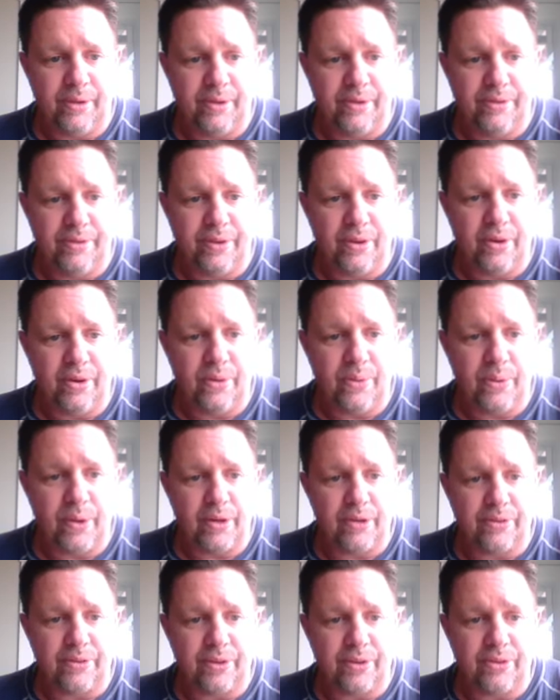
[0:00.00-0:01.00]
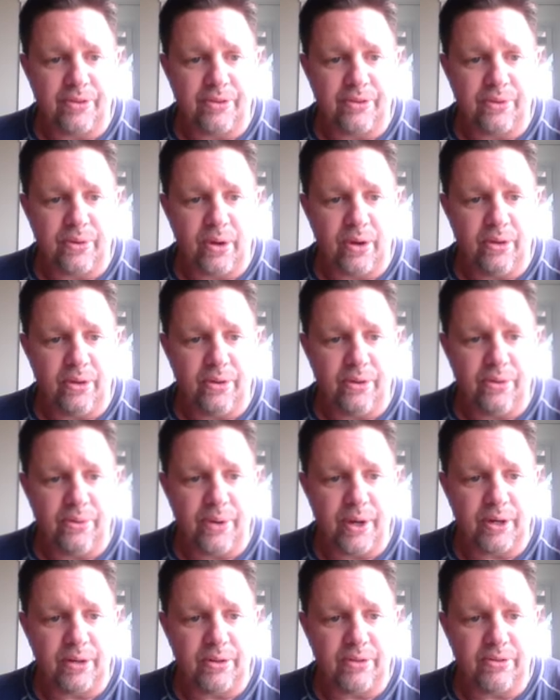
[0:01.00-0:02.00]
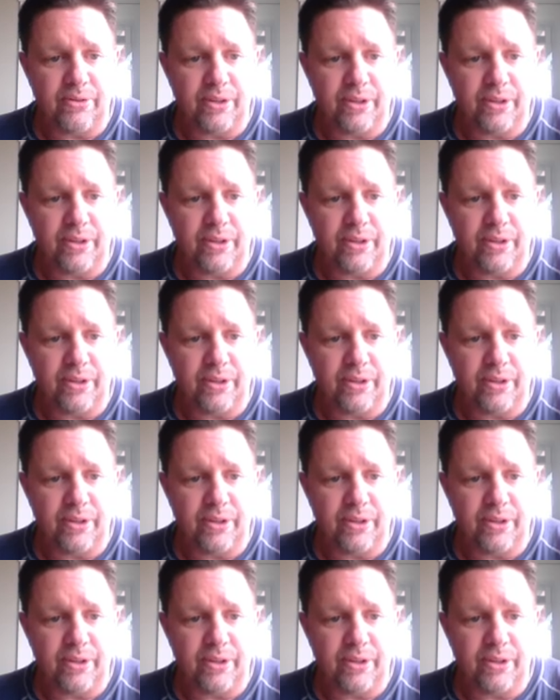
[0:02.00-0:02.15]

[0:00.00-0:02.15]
So we're going to search through all of the records.